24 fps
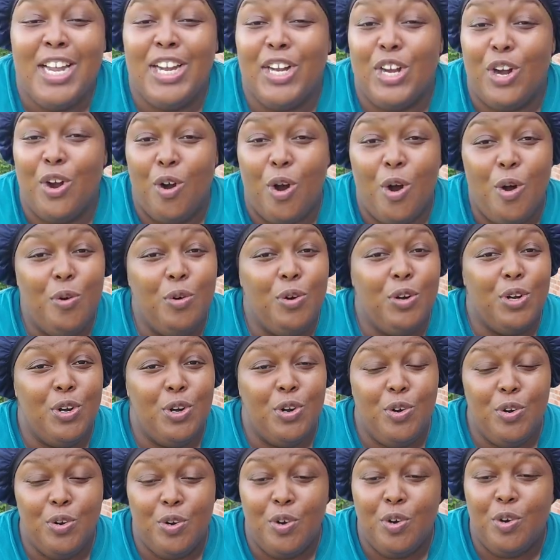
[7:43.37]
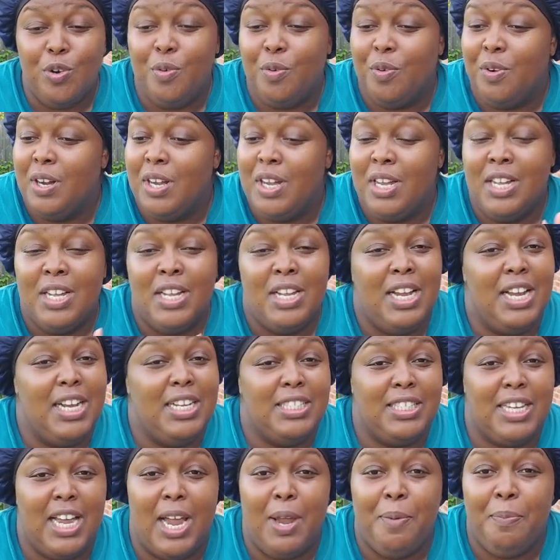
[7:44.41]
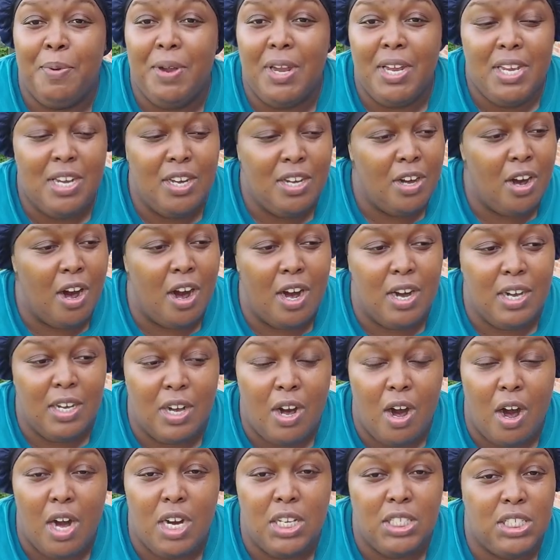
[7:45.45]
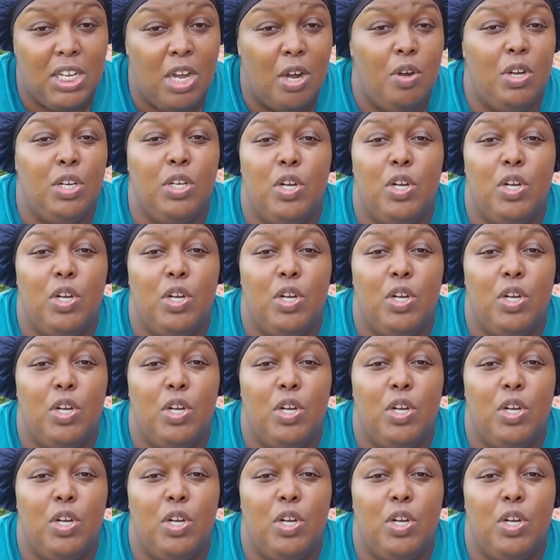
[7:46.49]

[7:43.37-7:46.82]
Go on Google and type in your garden zone.